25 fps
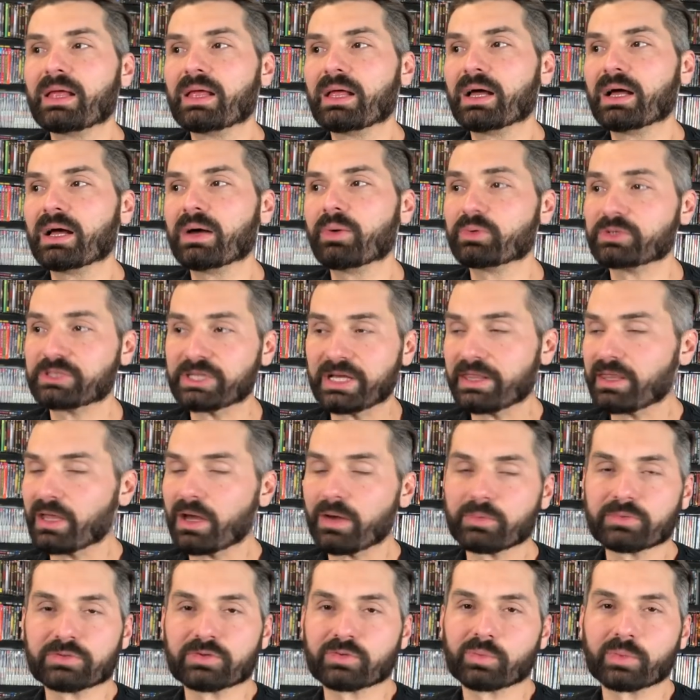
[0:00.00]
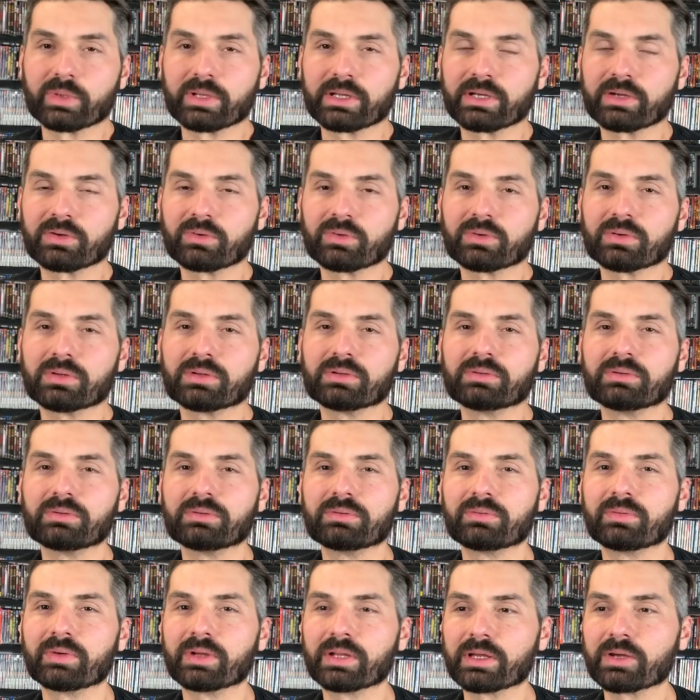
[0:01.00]
uh, which i thought was a really cool
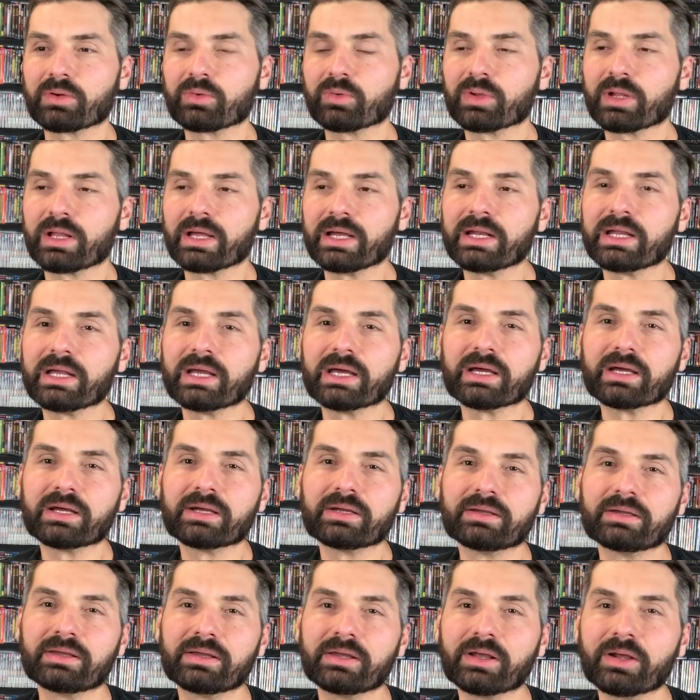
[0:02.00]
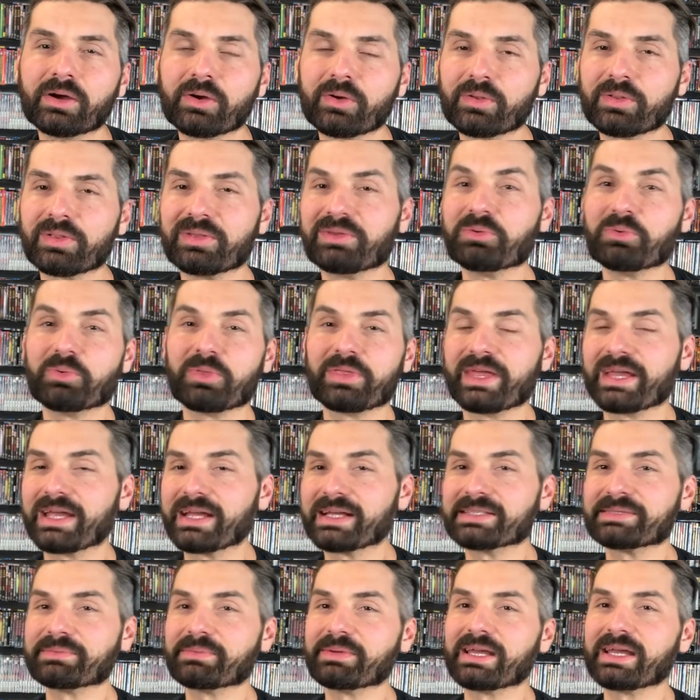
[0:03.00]
really cool idea you know you think
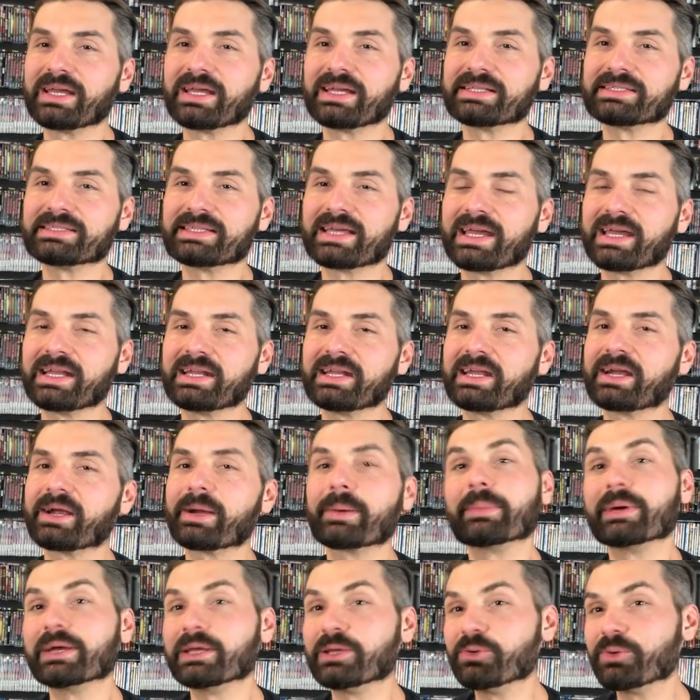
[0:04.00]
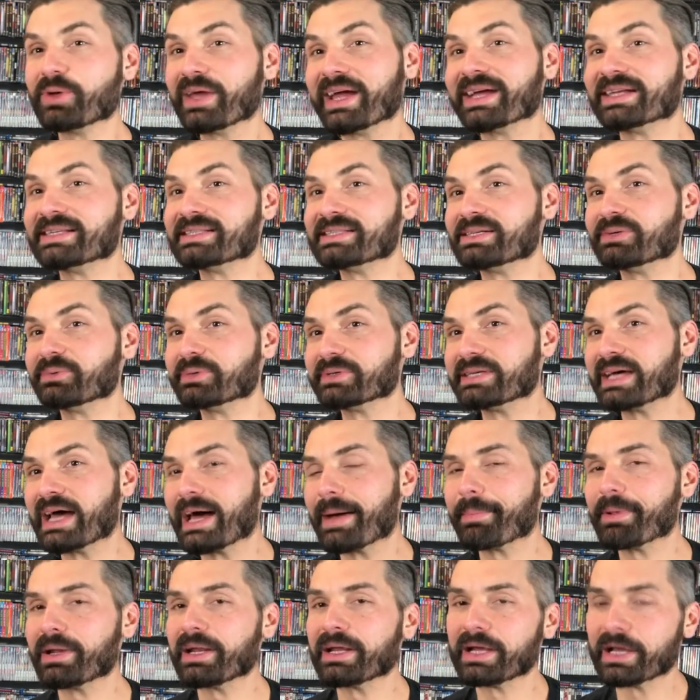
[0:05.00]
it's being contained here but you can't see what's
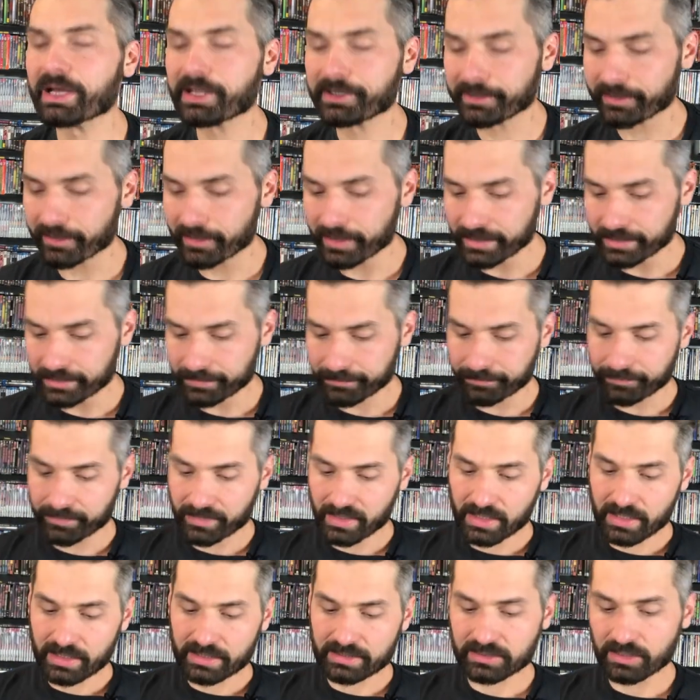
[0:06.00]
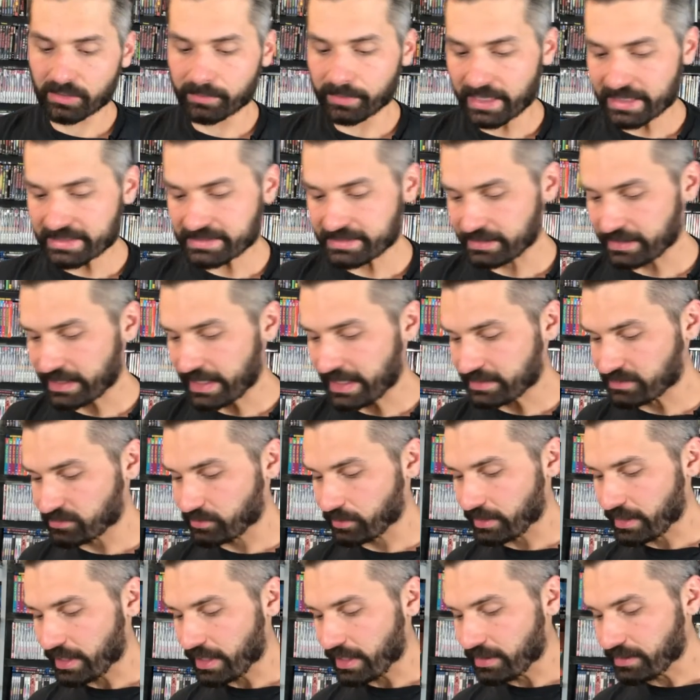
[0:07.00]
happening under it so i'm guessing that's
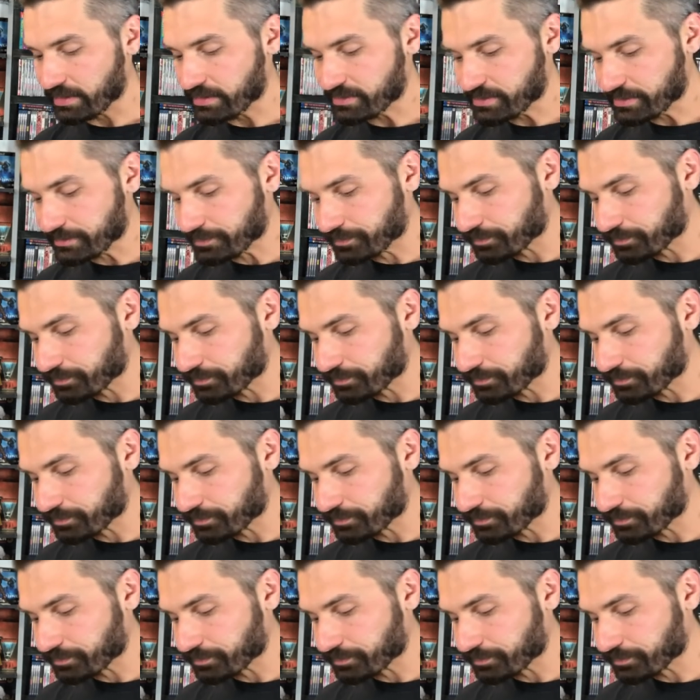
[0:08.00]
what that is